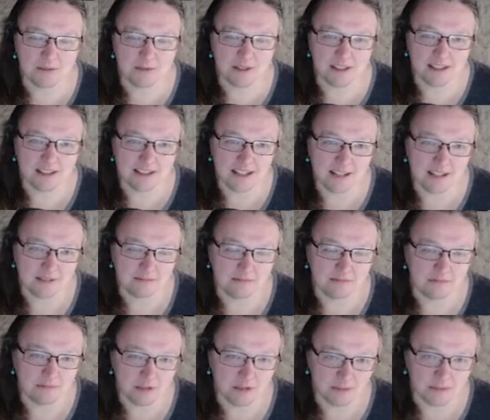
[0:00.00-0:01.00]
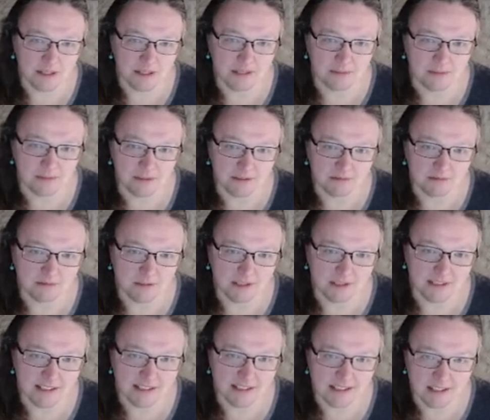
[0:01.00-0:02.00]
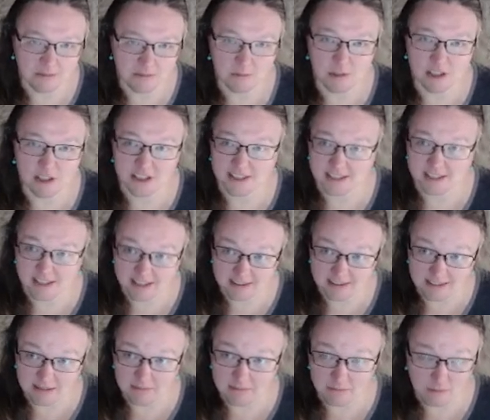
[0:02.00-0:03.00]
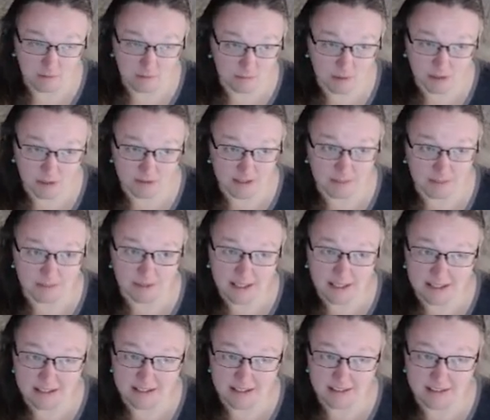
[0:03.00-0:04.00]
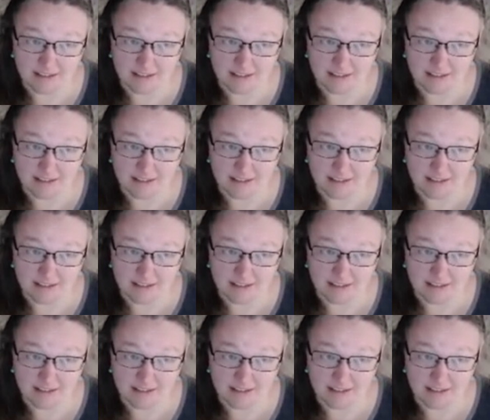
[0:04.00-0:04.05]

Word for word: to take responsibility for what they did, which side they, what part they played in it.